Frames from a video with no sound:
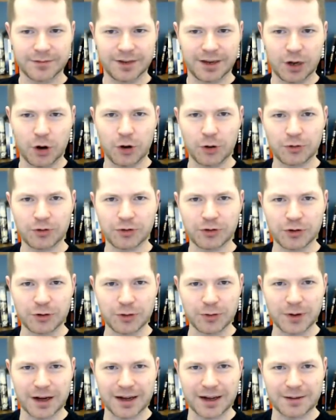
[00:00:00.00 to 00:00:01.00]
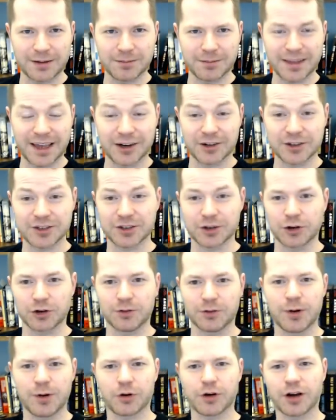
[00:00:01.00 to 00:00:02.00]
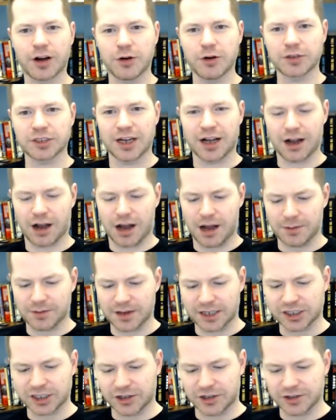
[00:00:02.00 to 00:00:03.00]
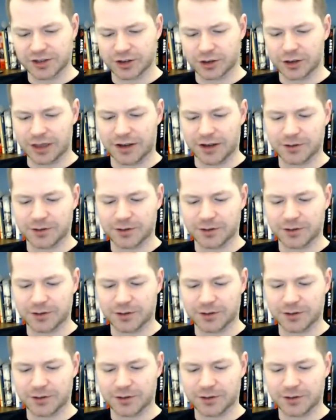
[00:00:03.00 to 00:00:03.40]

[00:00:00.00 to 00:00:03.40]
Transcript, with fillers: Go to um, the Inner Circle, pokercoaching.com slash Inner Circle.